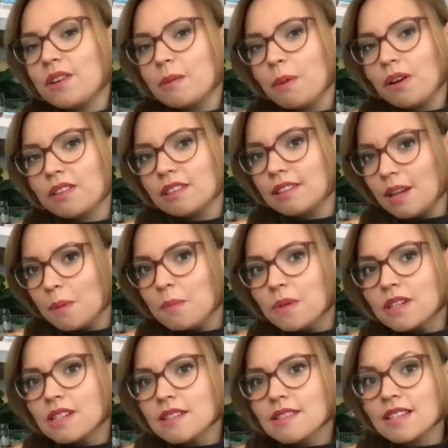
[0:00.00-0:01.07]
about the
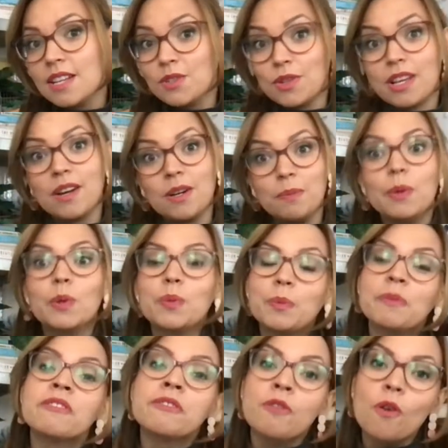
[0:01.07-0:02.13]
numbers and to care about
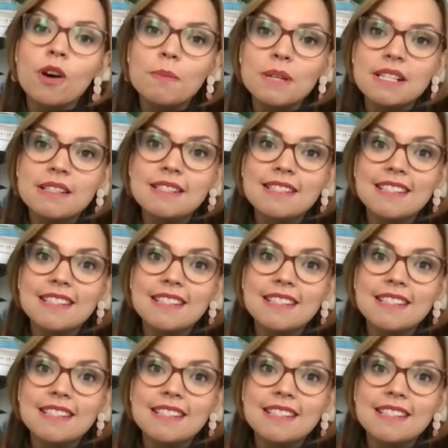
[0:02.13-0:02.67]
performance.